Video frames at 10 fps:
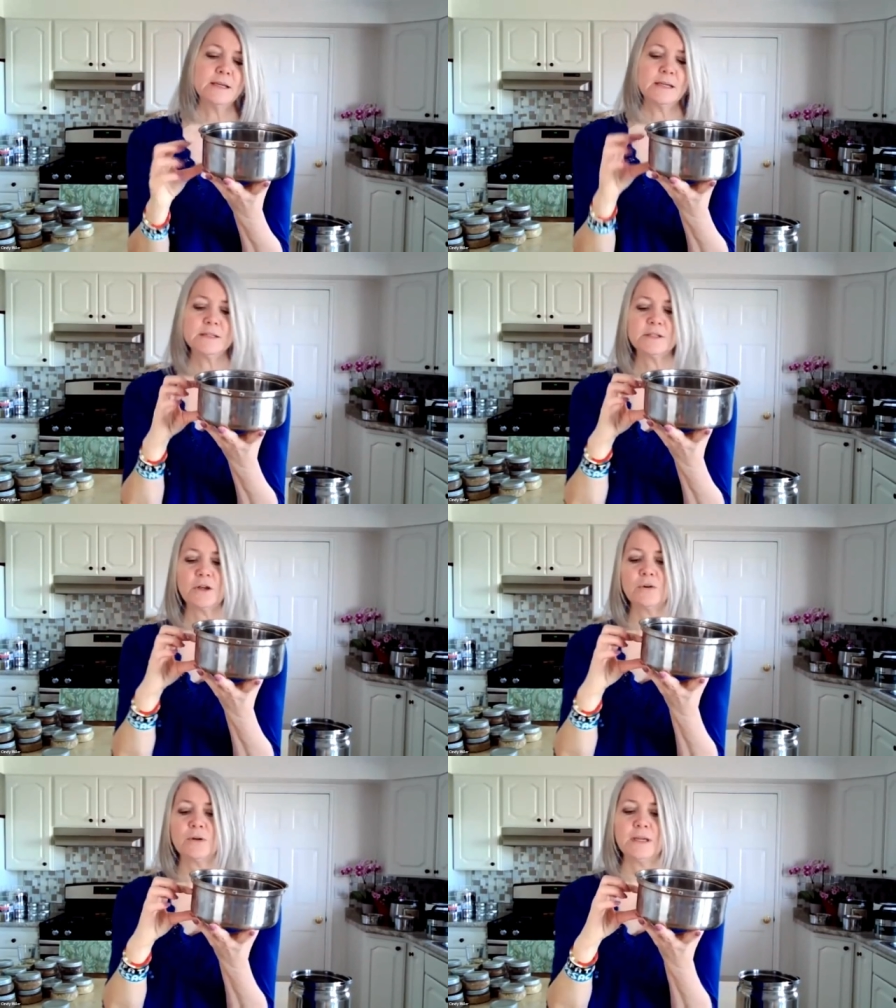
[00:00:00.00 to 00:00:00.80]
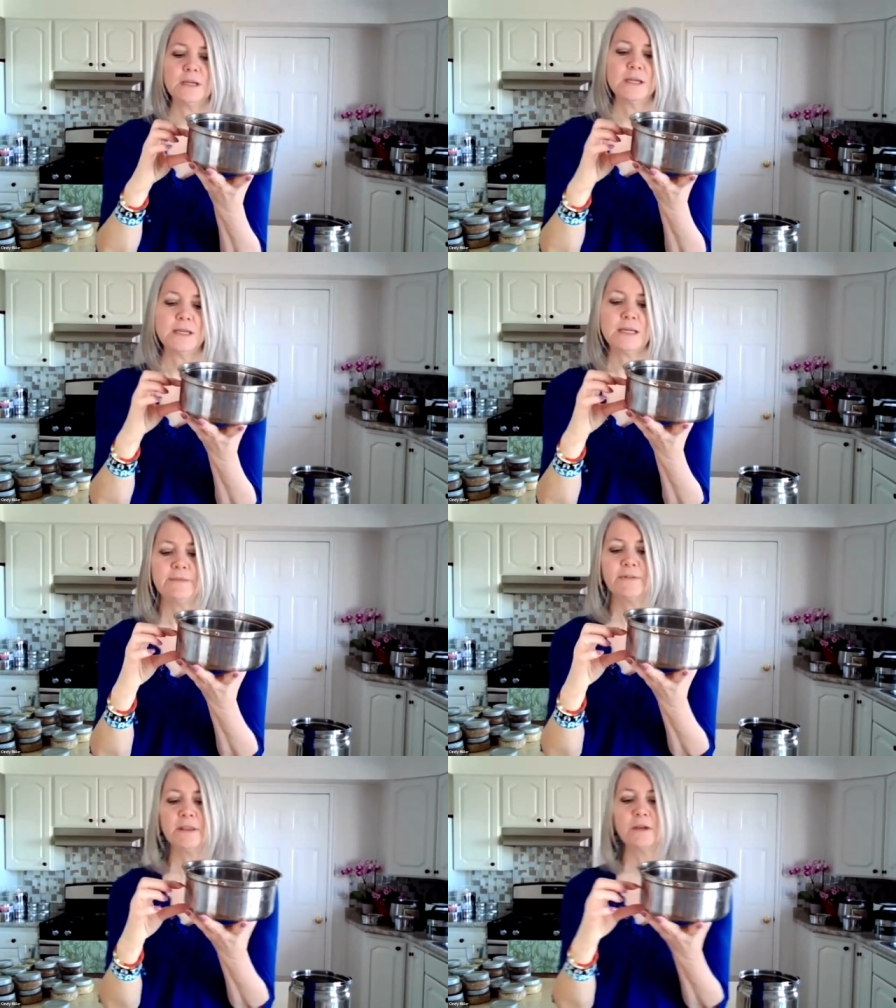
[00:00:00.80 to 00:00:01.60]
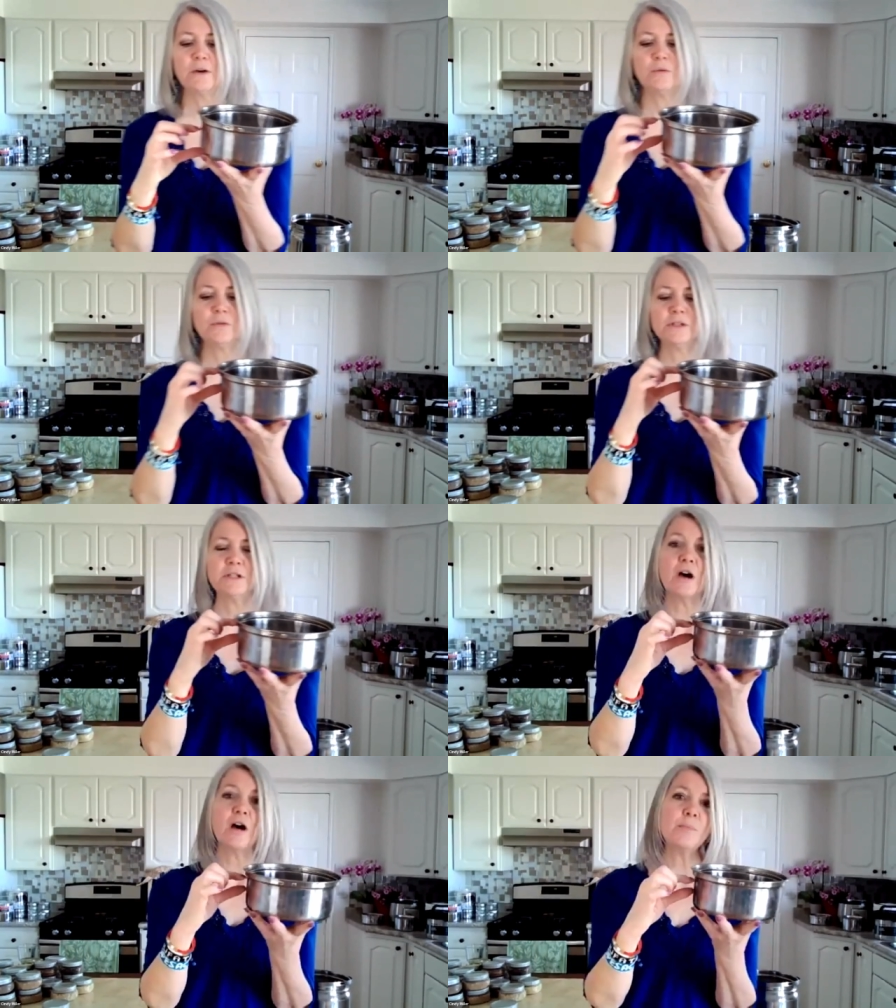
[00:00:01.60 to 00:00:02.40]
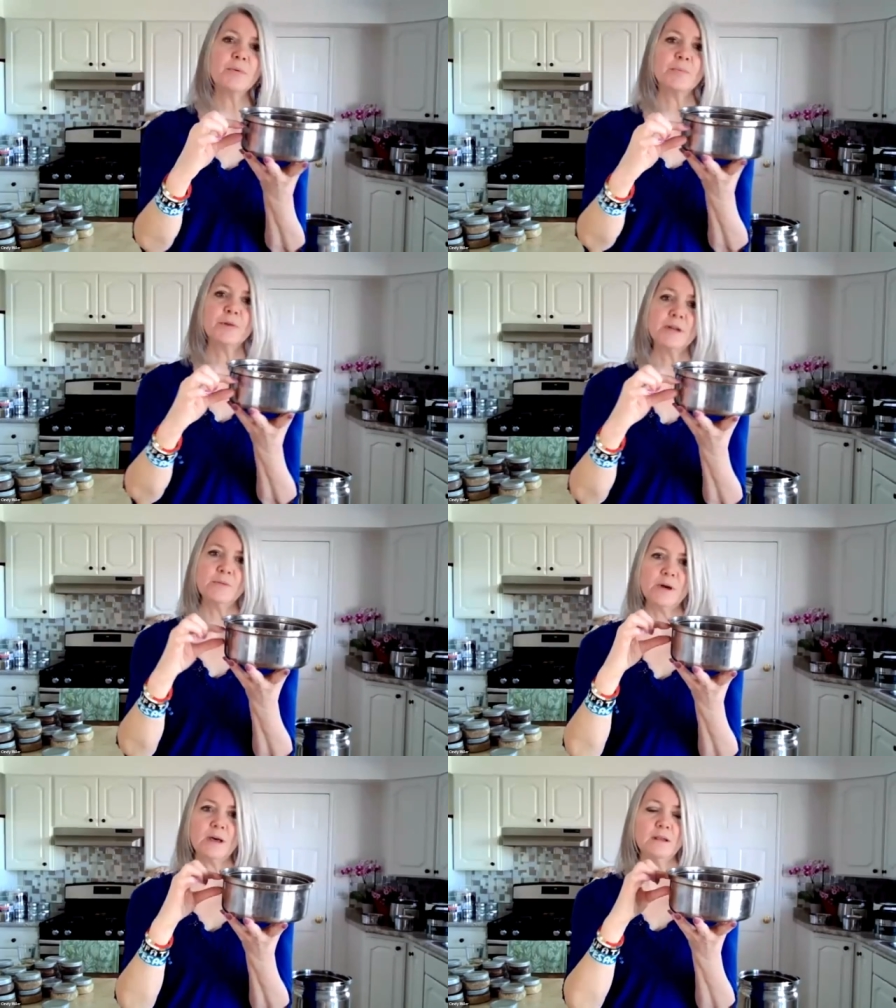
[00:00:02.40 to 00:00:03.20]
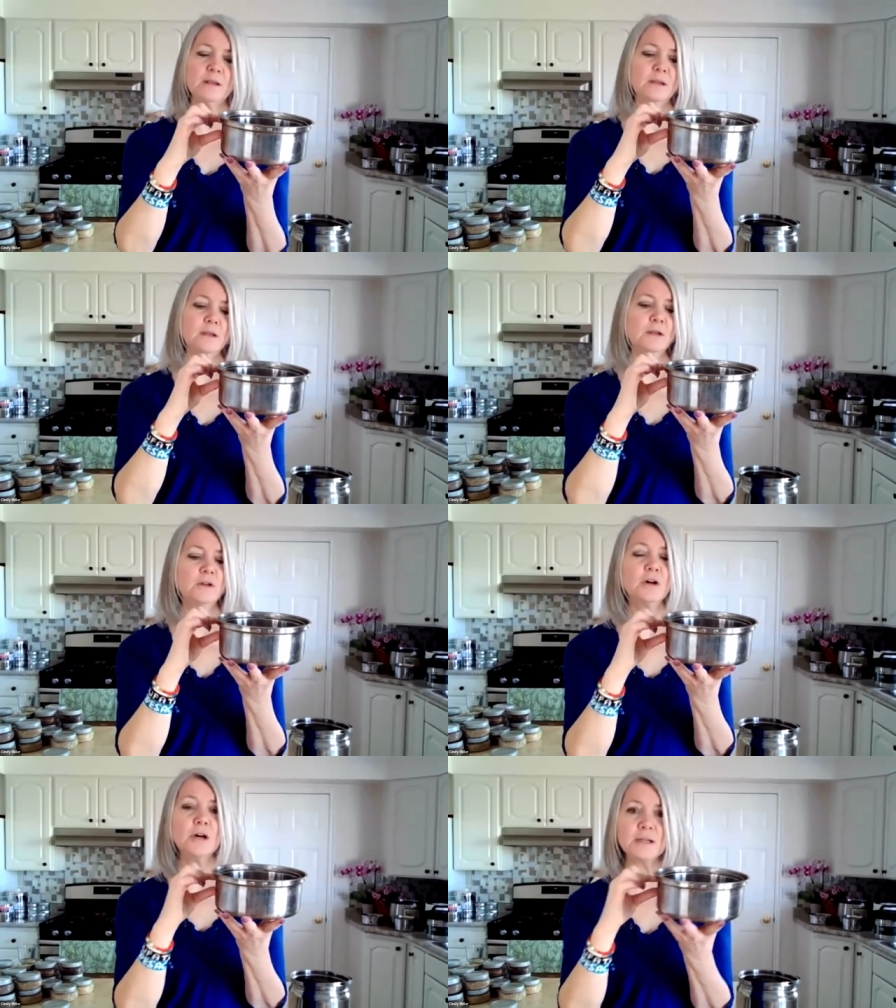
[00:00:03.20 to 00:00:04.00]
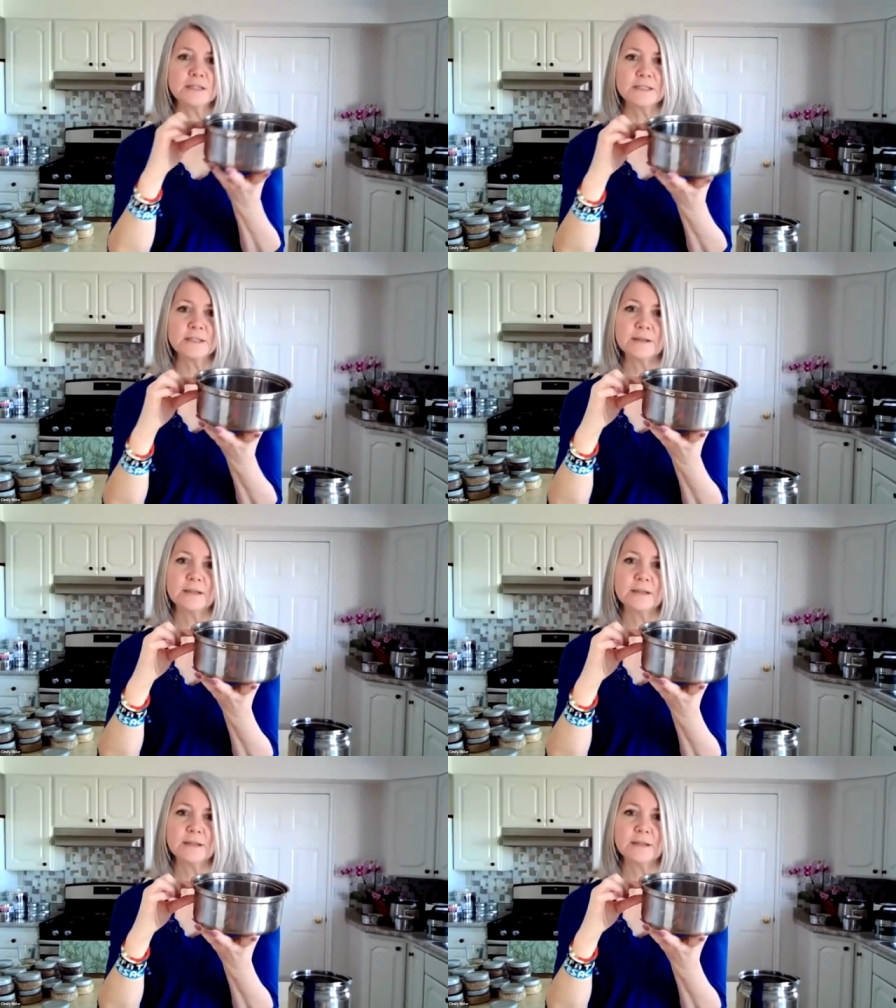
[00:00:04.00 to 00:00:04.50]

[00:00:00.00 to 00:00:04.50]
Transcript: And so even though the top are pretty well cooked,